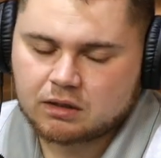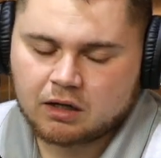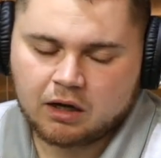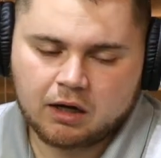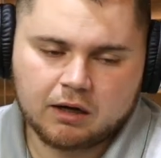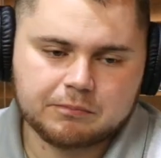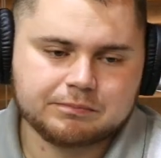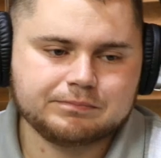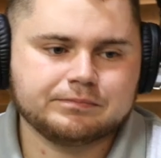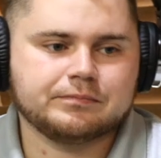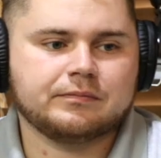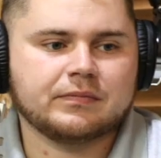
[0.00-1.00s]

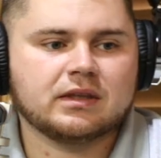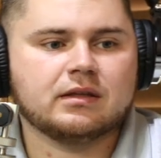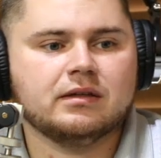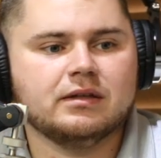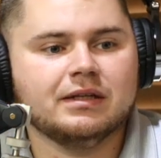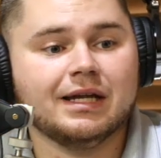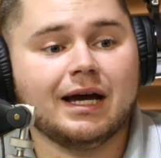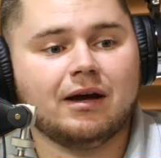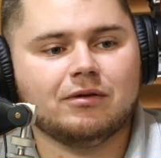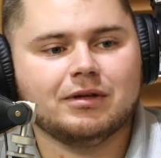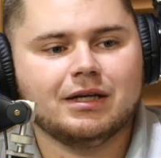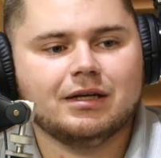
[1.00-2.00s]

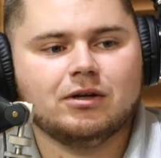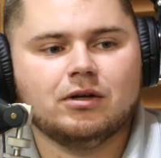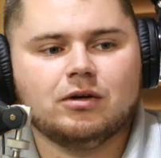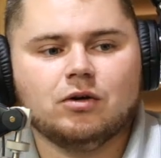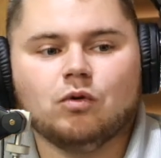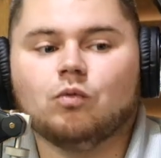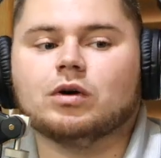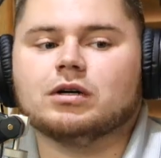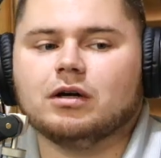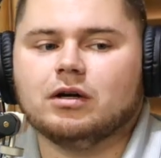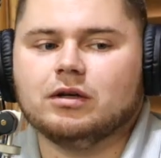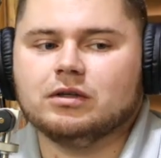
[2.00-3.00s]
Now,
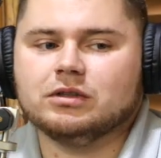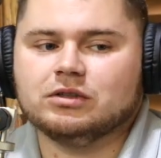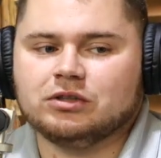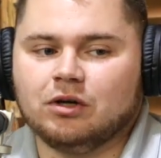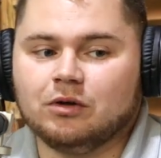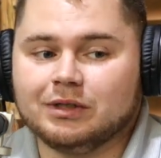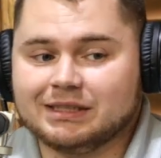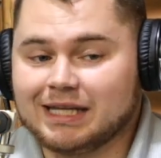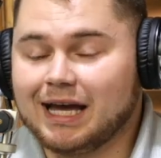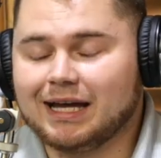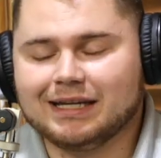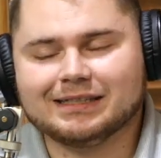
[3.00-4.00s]
so is
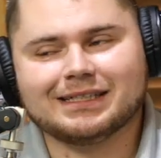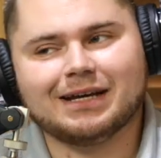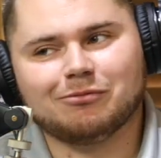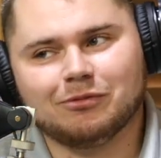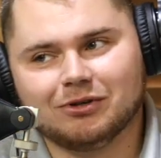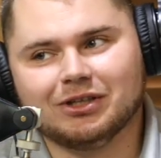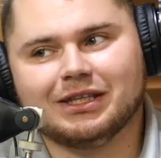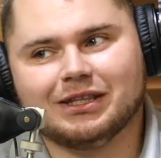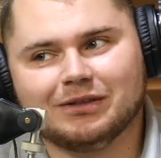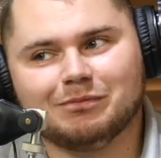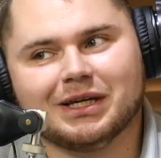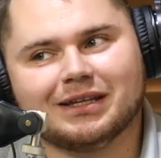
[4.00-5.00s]
that really
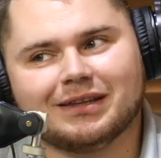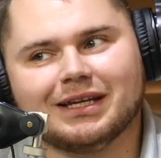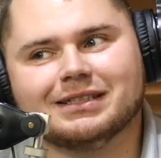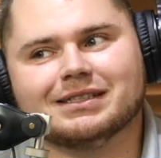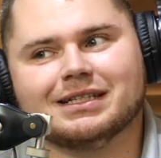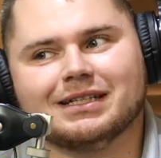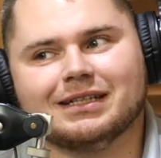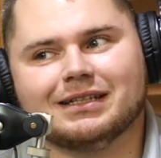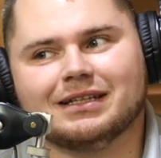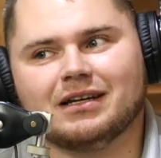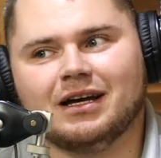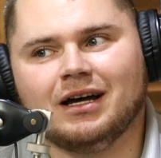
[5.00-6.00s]
the big things that
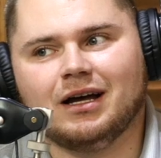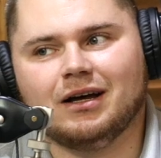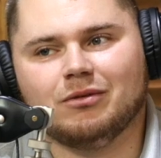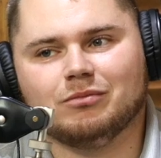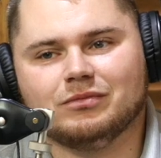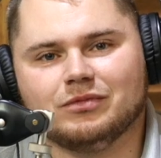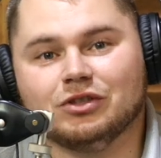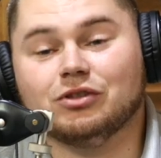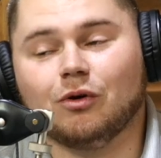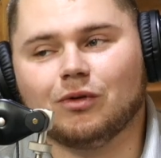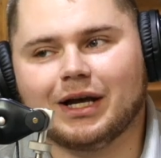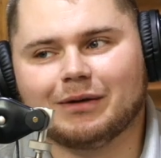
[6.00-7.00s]
you
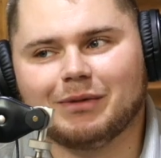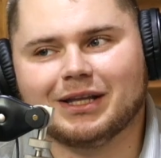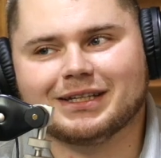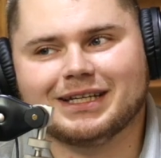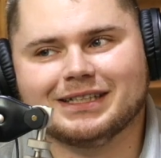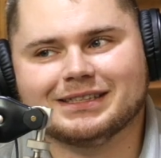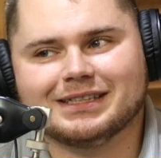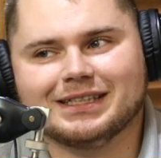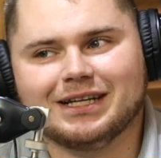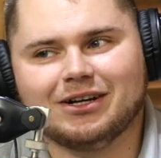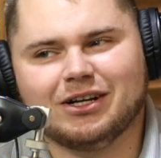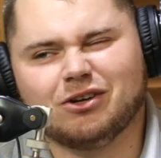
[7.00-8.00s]
don't like about the Kansas
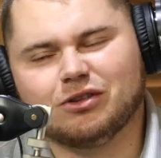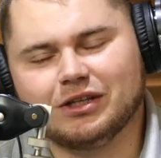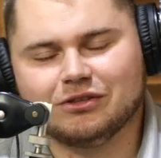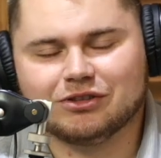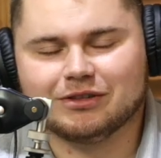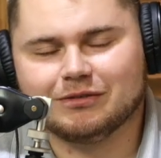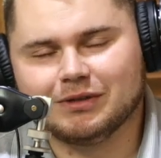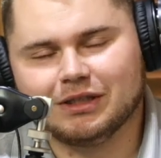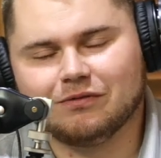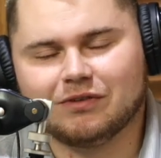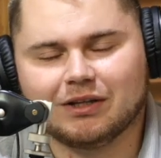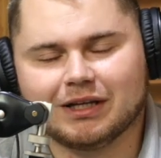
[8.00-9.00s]
City area, or that
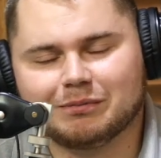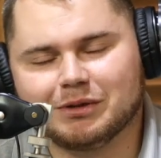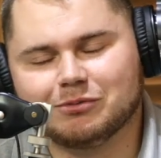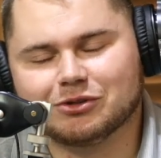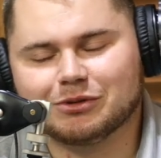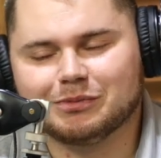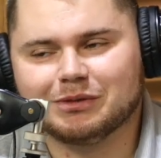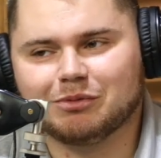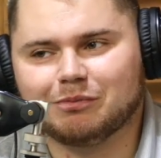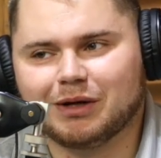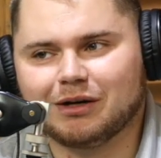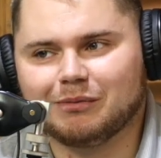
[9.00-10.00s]
you feel like people should be
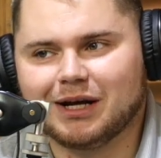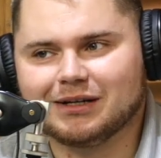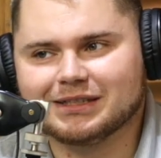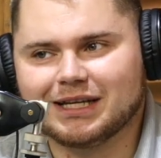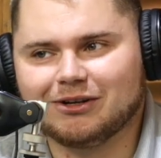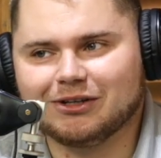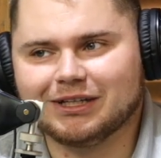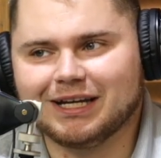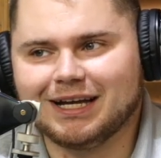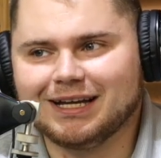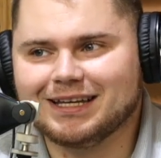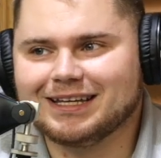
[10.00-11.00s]
prepared about? Is that all you
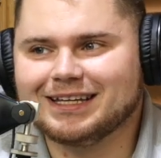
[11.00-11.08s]
got?